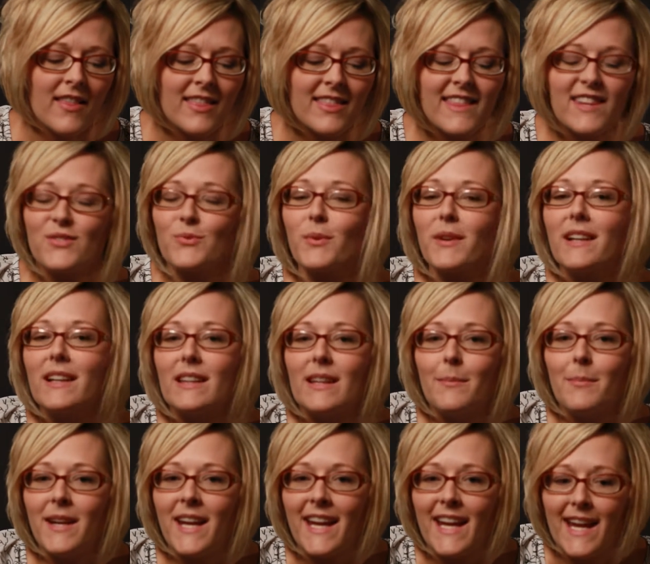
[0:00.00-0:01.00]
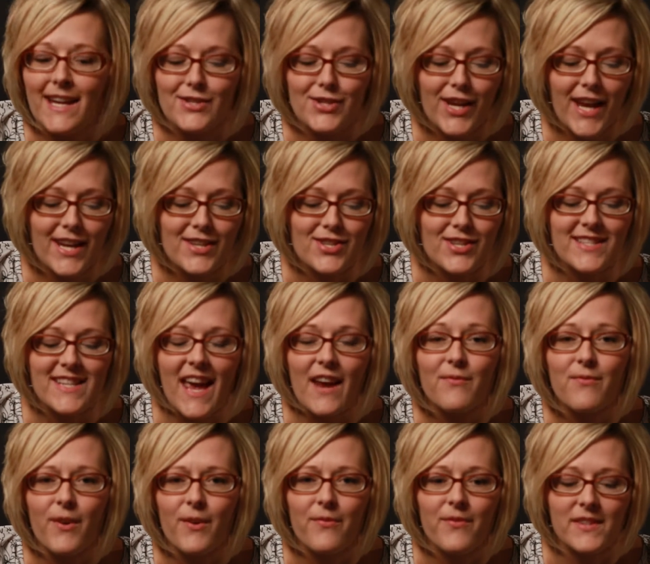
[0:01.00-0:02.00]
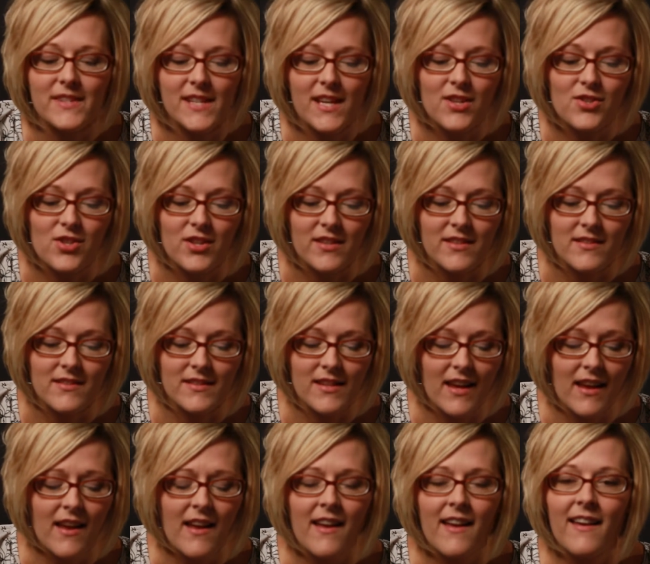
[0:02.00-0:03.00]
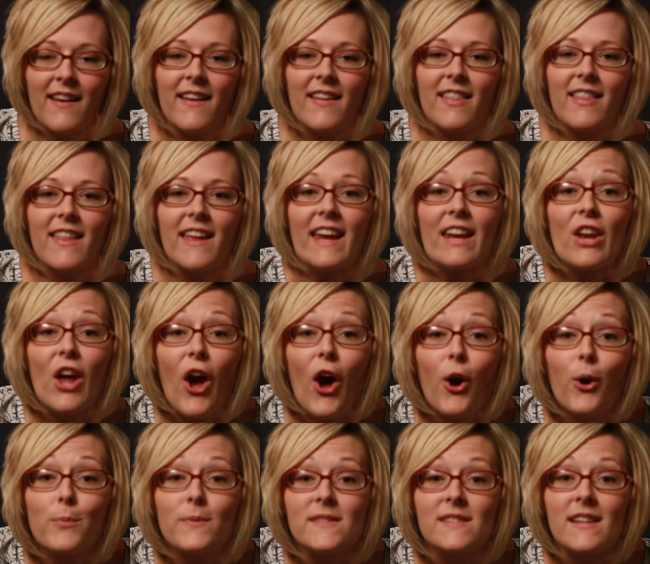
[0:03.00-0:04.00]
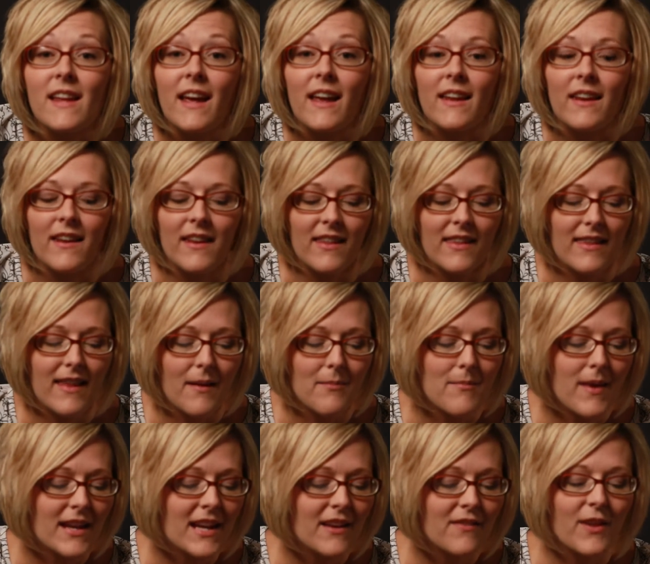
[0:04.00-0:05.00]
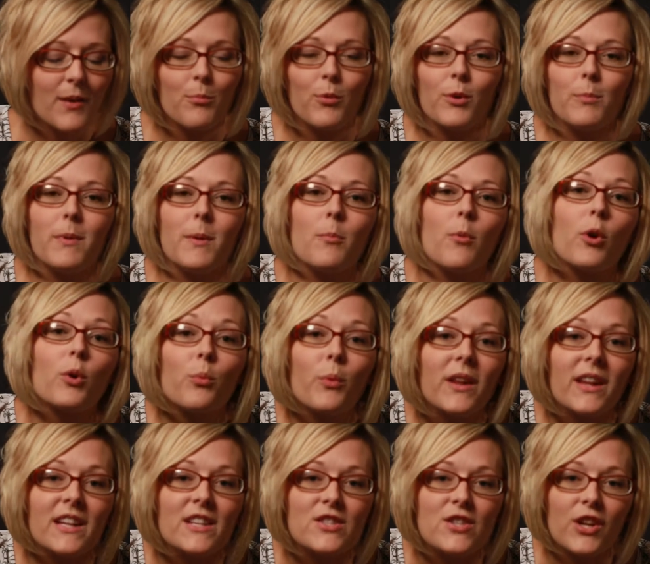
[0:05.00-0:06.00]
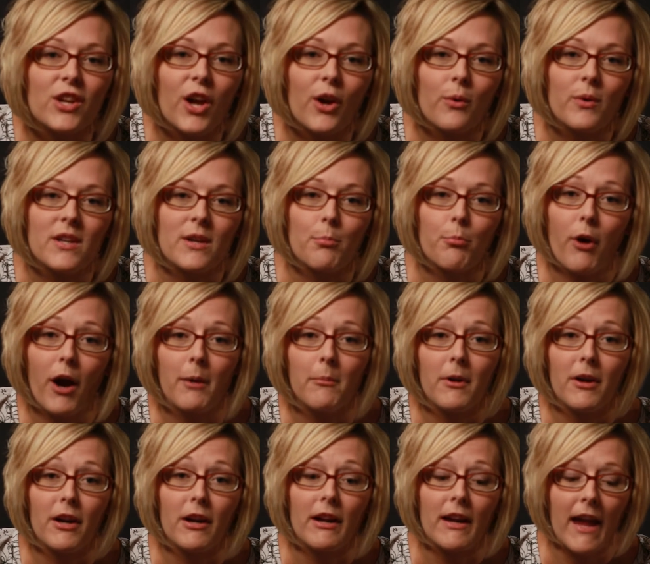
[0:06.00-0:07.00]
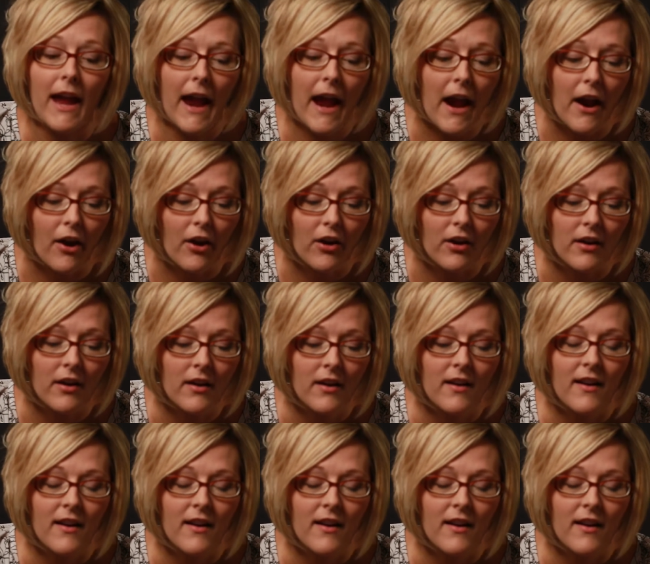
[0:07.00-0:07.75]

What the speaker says: This would eliminate education debt for physicians in hopes that many of them would be more willing to go into primary care,